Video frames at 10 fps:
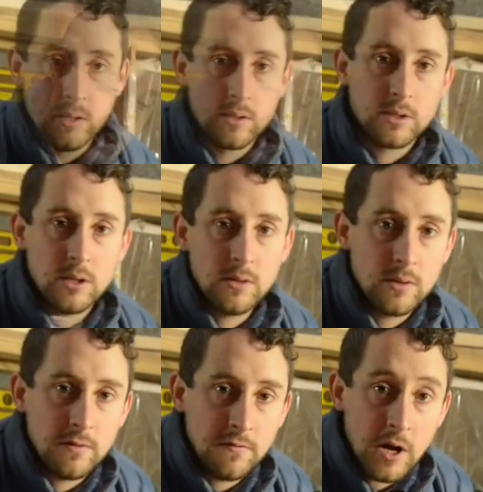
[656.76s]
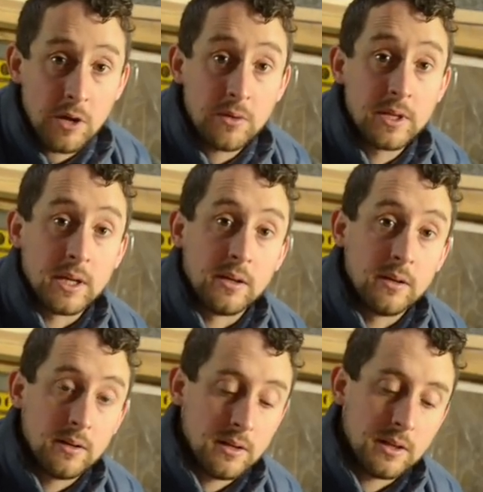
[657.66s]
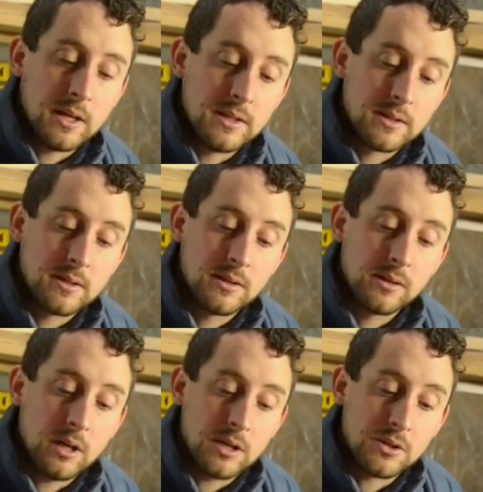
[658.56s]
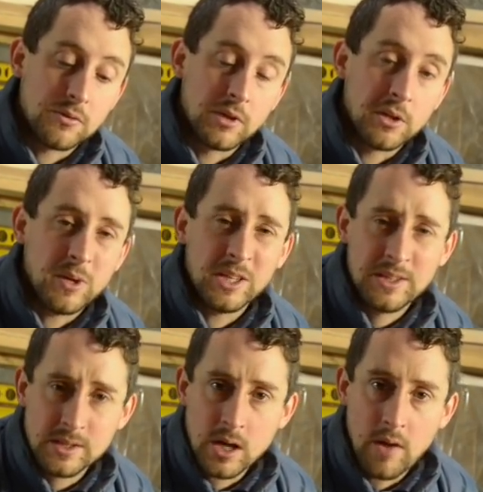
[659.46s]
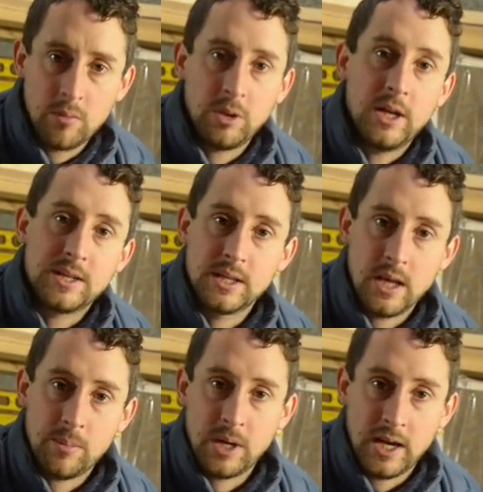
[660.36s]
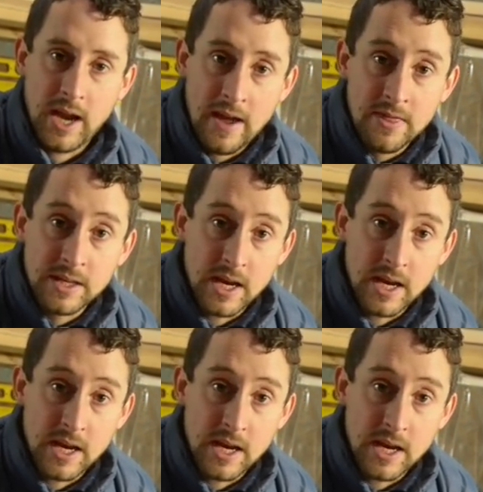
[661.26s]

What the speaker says: So the final thing that these guys do really well, and this kind of applies to the upcut and the